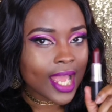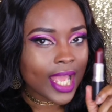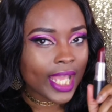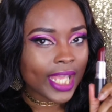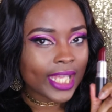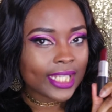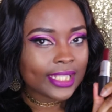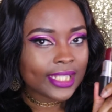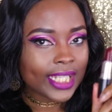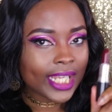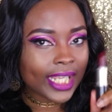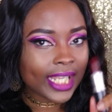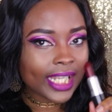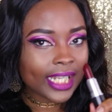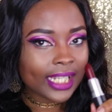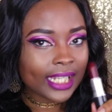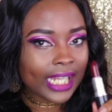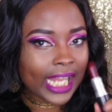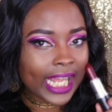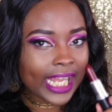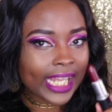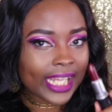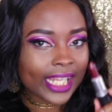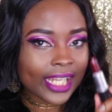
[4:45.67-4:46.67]
and
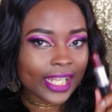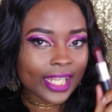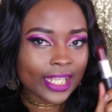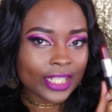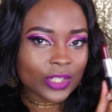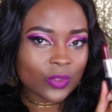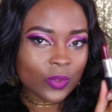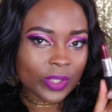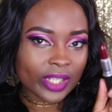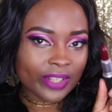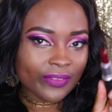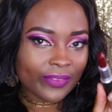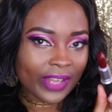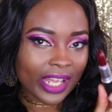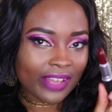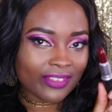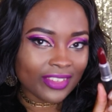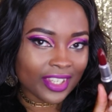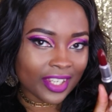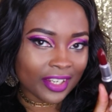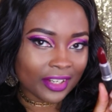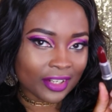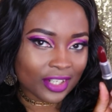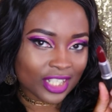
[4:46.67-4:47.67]
taking like
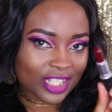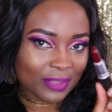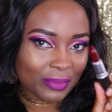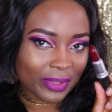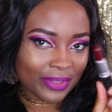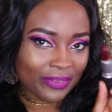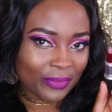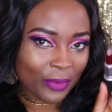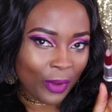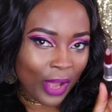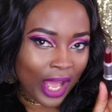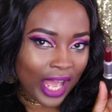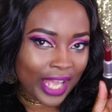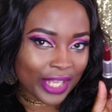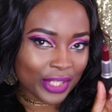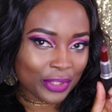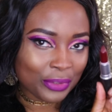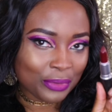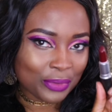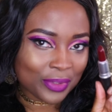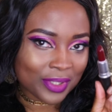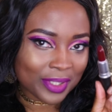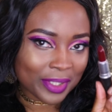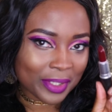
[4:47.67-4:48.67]
25 years before I
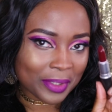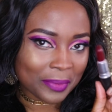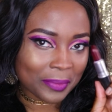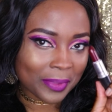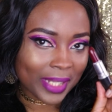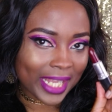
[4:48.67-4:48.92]
use them.